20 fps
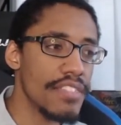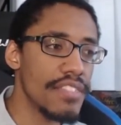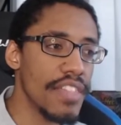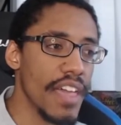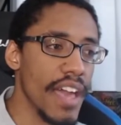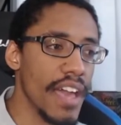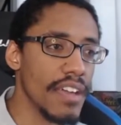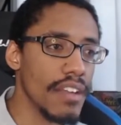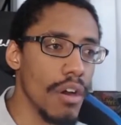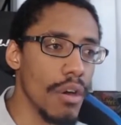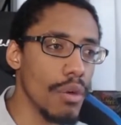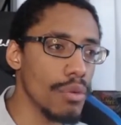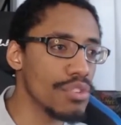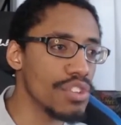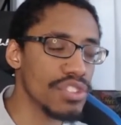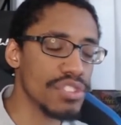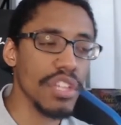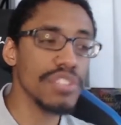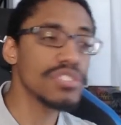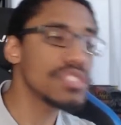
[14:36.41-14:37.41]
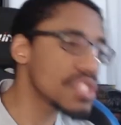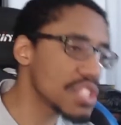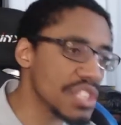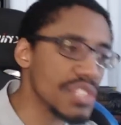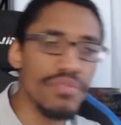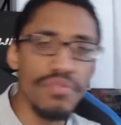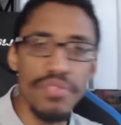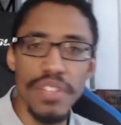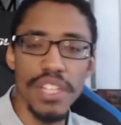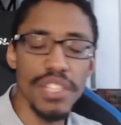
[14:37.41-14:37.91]
that, oh, this doesn't
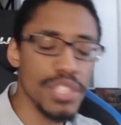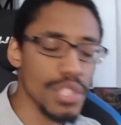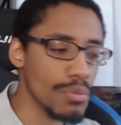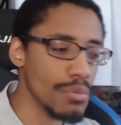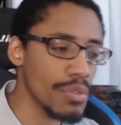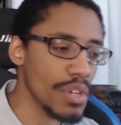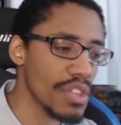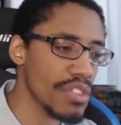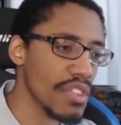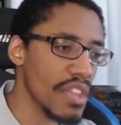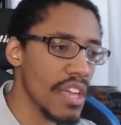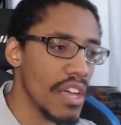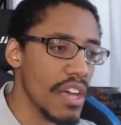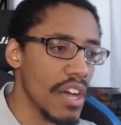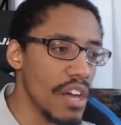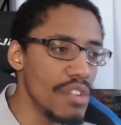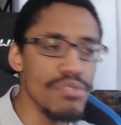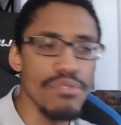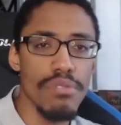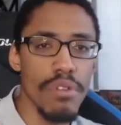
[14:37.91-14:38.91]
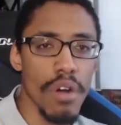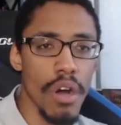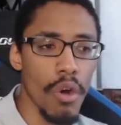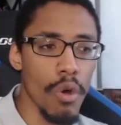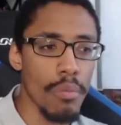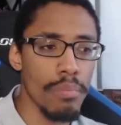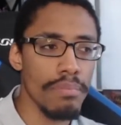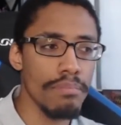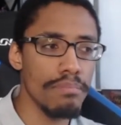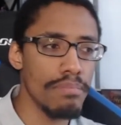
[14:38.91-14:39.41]
conflict with A New
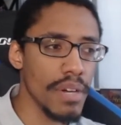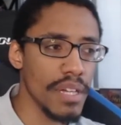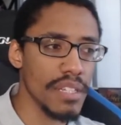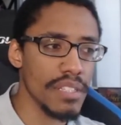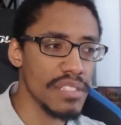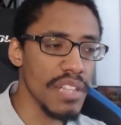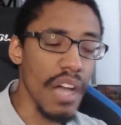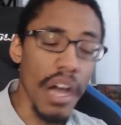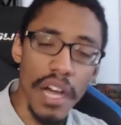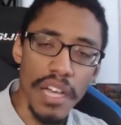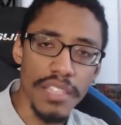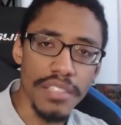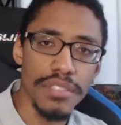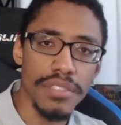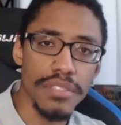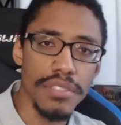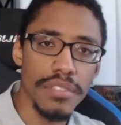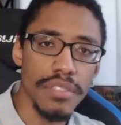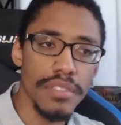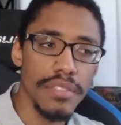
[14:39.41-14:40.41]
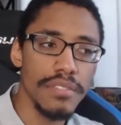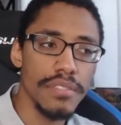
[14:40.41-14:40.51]
Hope, but it does.